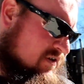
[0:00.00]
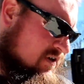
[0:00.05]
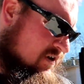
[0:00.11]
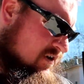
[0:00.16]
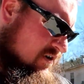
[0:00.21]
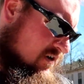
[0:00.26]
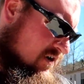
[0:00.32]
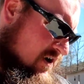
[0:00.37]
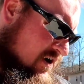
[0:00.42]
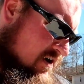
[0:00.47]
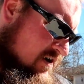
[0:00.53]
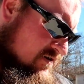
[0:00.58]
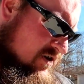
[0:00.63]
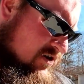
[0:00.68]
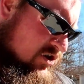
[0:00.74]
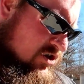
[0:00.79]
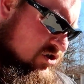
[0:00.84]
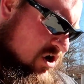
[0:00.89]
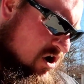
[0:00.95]
here
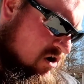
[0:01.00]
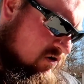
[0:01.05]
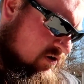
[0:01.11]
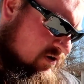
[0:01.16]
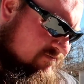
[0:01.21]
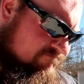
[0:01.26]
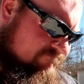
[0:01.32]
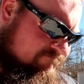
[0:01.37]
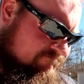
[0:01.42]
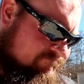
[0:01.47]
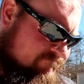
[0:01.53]
near Charlotte.